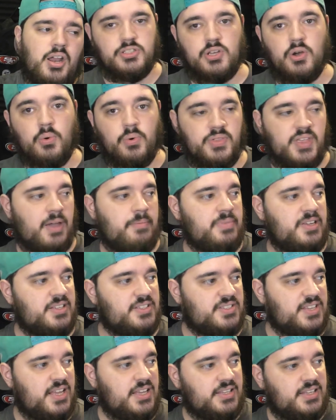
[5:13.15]
So with that being
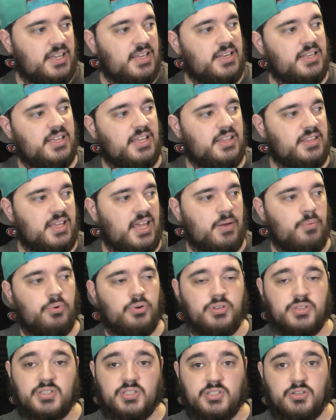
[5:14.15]
said, Kenneth
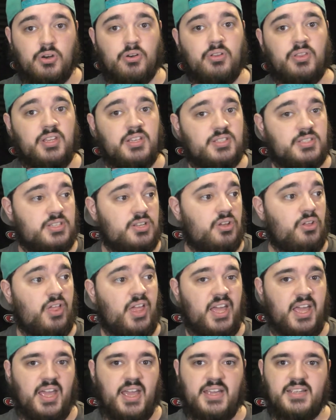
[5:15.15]
Gainwell is certainly still
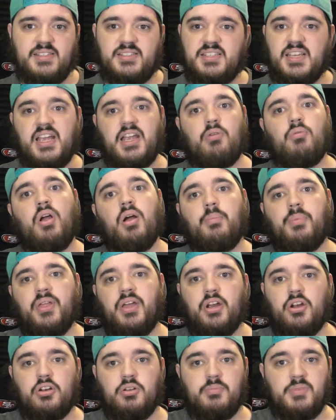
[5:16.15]
a second-round
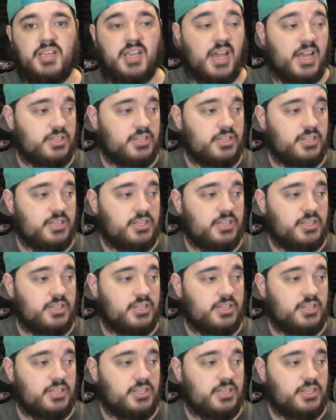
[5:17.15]
player to me.